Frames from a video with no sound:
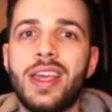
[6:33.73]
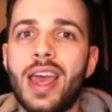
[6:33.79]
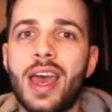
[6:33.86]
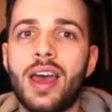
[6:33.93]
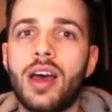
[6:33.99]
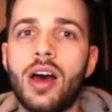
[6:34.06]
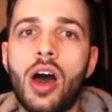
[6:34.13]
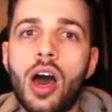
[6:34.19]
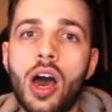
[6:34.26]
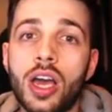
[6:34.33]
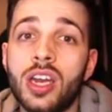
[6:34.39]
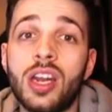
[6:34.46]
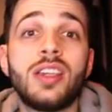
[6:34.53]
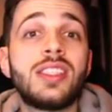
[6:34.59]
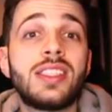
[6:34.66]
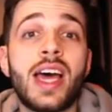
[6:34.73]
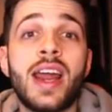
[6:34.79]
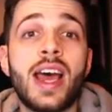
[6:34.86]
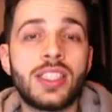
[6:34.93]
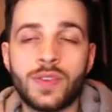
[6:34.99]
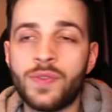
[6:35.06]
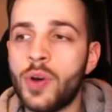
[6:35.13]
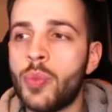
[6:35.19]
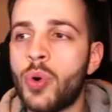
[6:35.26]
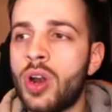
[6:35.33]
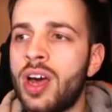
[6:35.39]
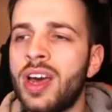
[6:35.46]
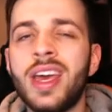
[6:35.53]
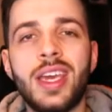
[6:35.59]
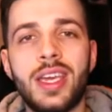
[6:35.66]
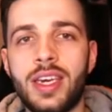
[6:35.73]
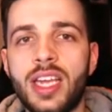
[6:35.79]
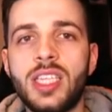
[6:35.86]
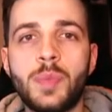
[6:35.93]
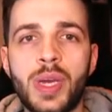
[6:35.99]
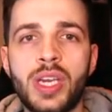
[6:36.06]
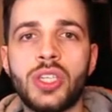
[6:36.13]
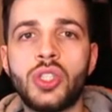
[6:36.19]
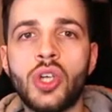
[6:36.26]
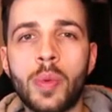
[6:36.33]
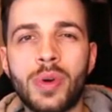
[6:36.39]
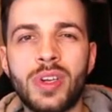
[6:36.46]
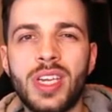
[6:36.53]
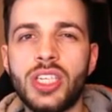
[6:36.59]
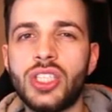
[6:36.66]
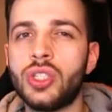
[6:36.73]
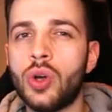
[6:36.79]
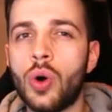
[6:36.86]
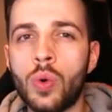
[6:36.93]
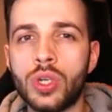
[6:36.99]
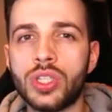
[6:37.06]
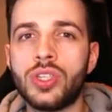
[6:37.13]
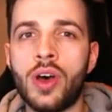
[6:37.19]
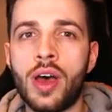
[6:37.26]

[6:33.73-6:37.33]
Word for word: yeah, I can understand it. As a footballer, you need to be in the top condition all the